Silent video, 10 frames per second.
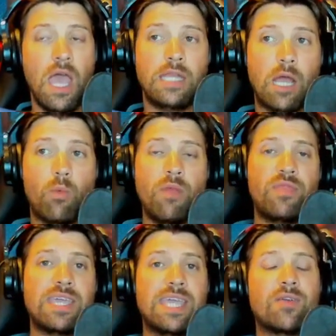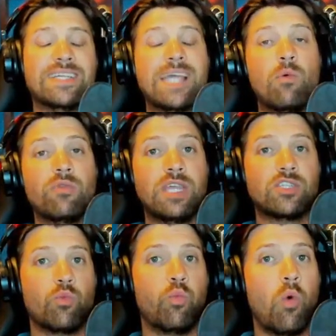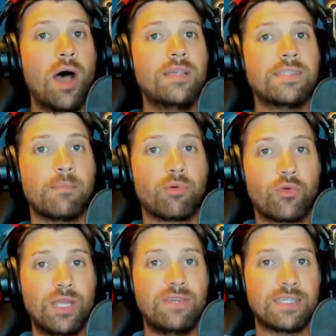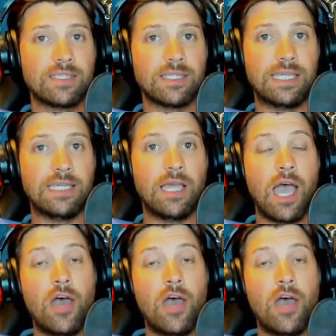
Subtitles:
Now, one thing here is that this was previously